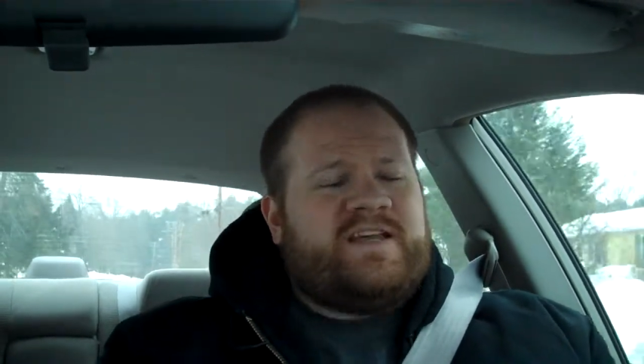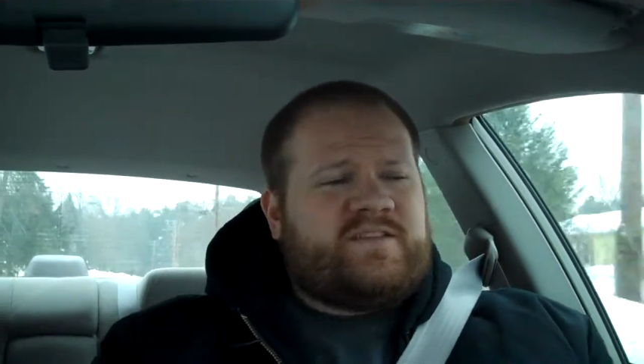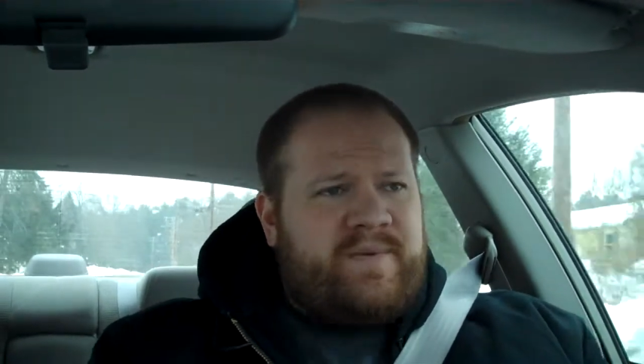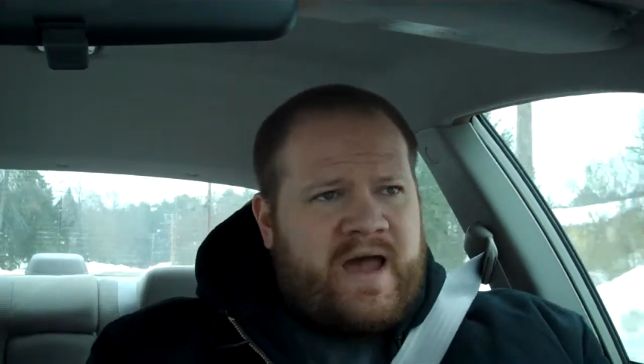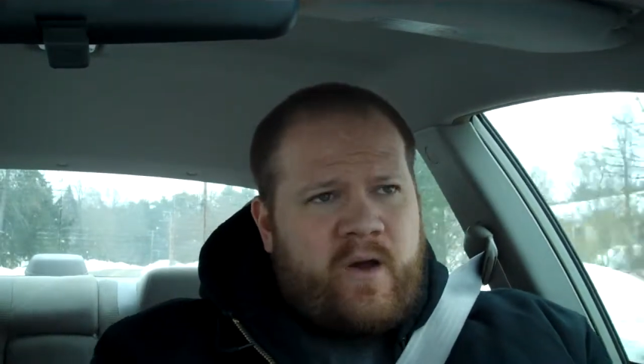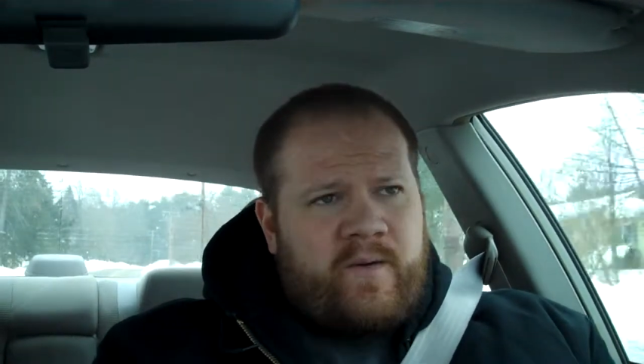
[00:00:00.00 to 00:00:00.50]

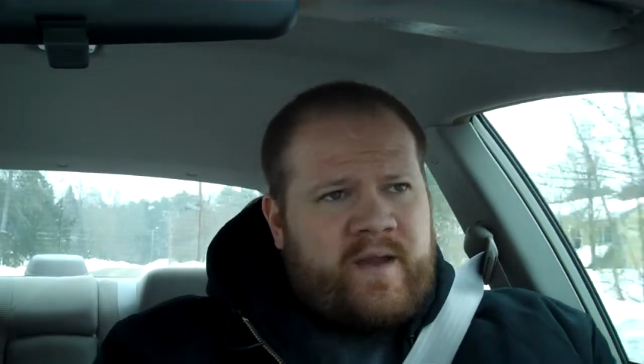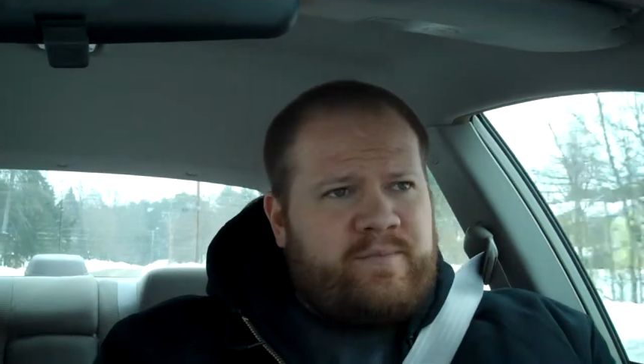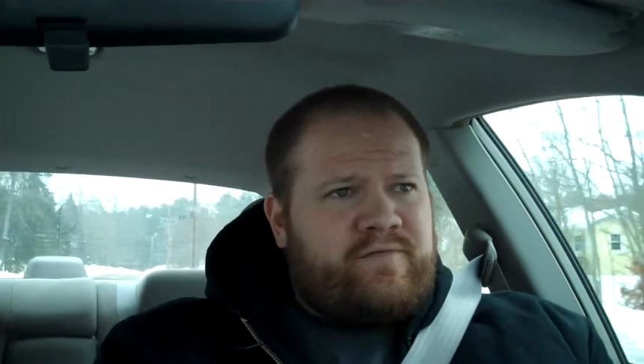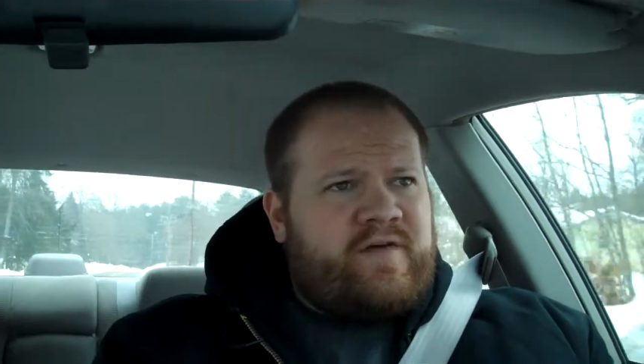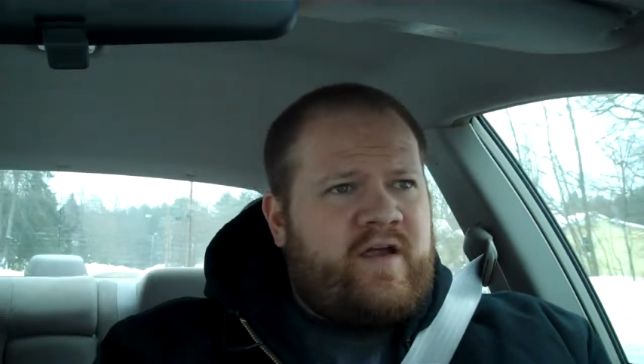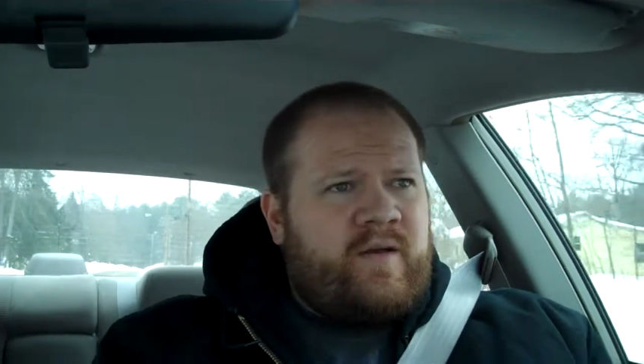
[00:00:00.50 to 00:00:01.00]
has a power
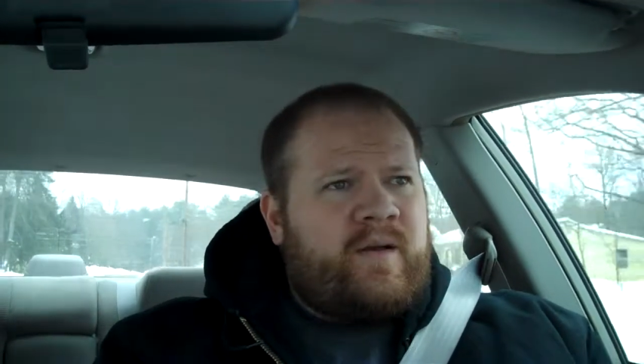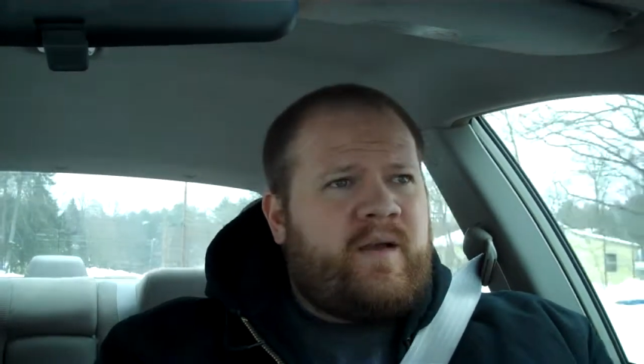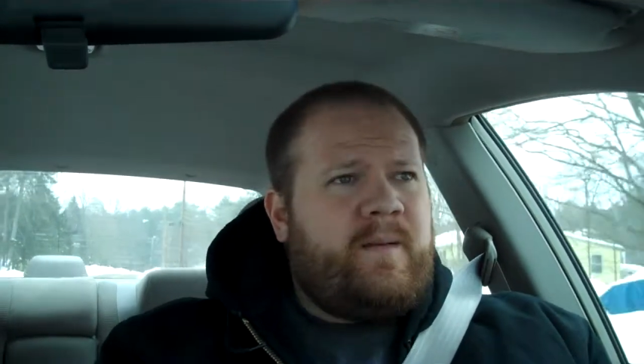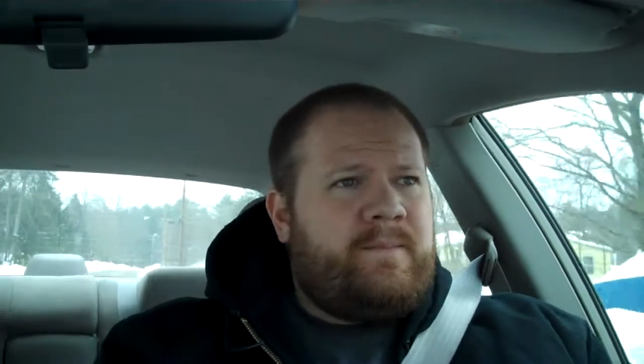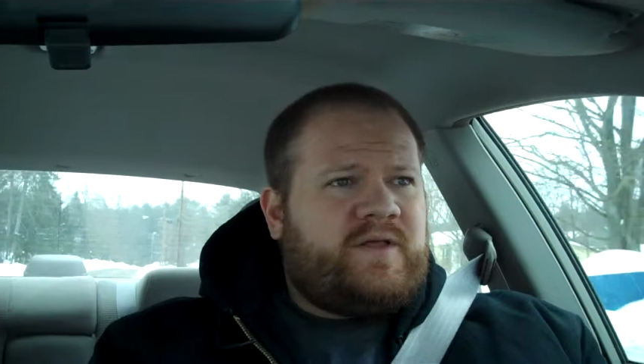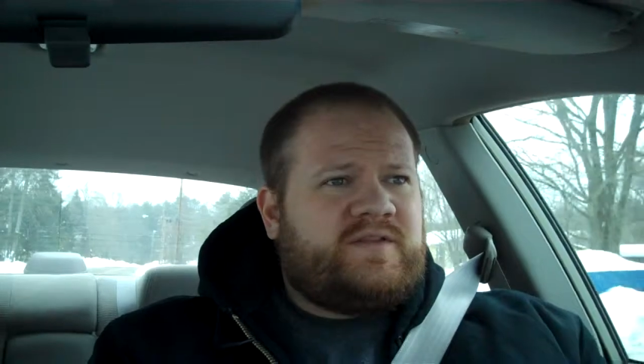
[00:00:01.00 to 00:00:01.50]
amplifier
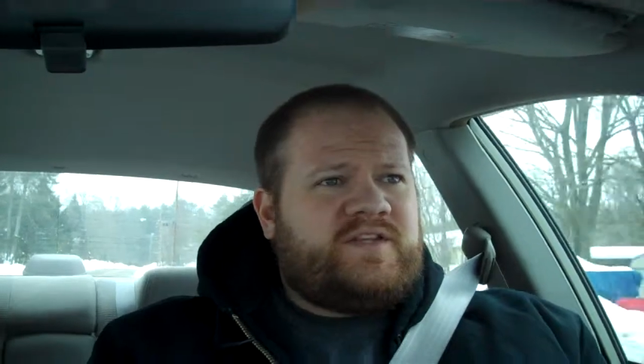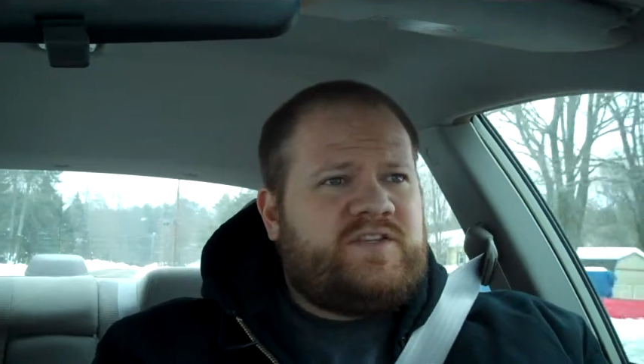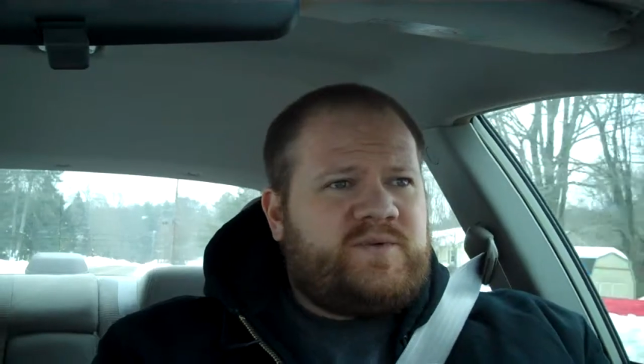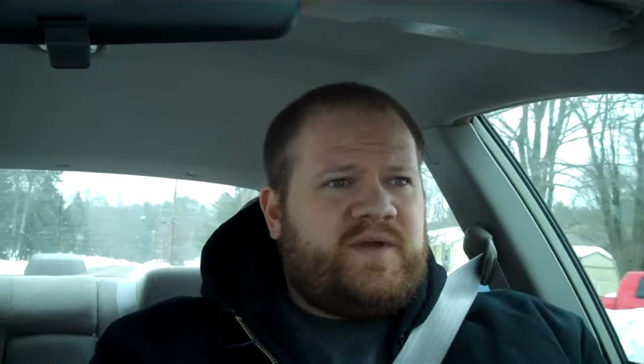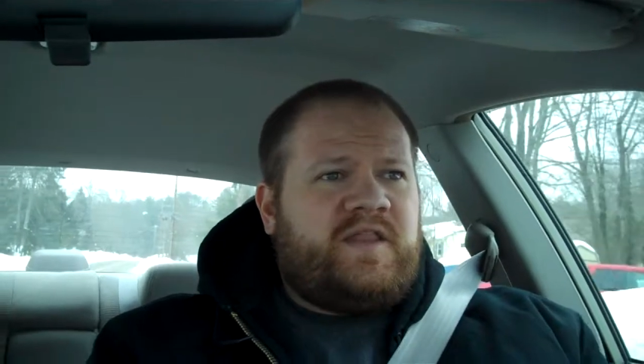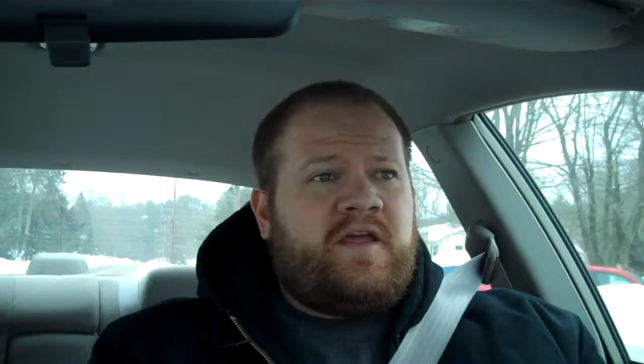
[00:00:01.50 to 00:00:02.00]
built
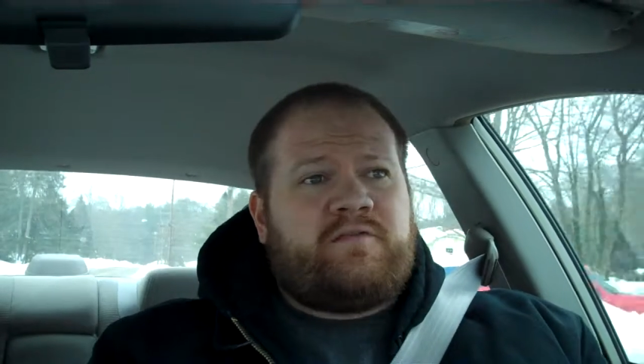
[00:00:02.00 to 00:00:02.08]
into it,